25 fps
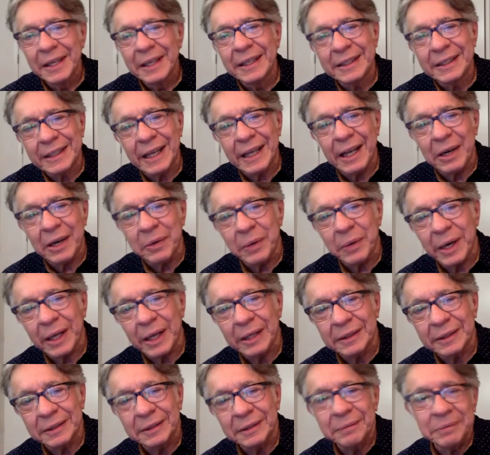kind of what I
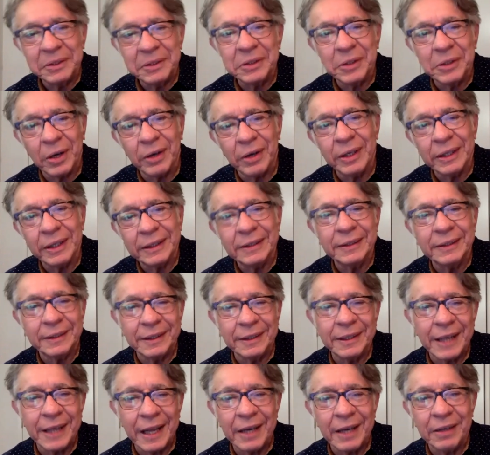started
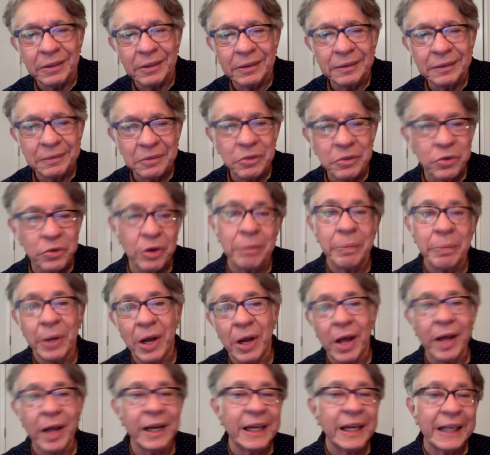kind of tripping
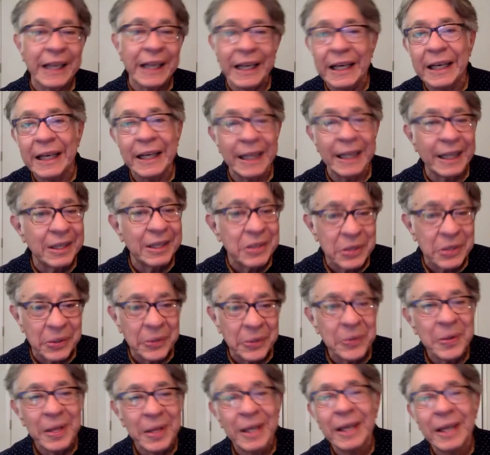on and getting
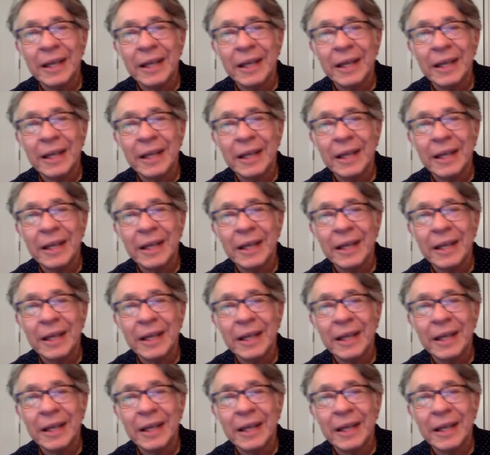into.